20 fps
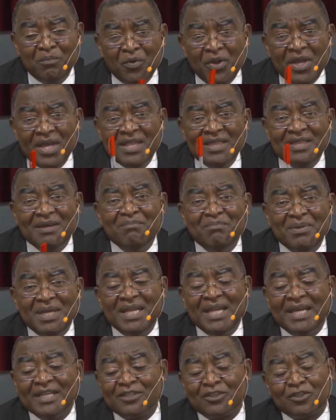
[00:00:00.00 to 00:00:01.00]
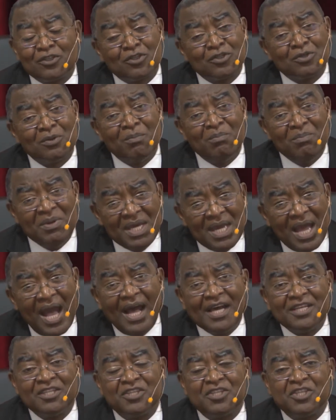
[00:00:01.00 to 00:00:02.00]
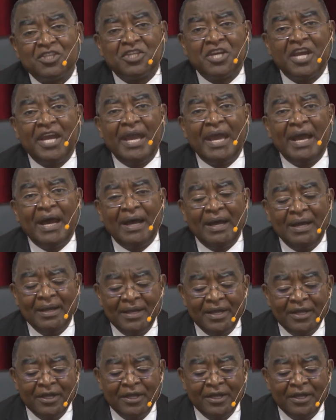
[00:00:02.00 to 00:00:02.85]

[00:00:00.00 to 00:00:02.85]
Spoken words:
bring the minutes to me as chair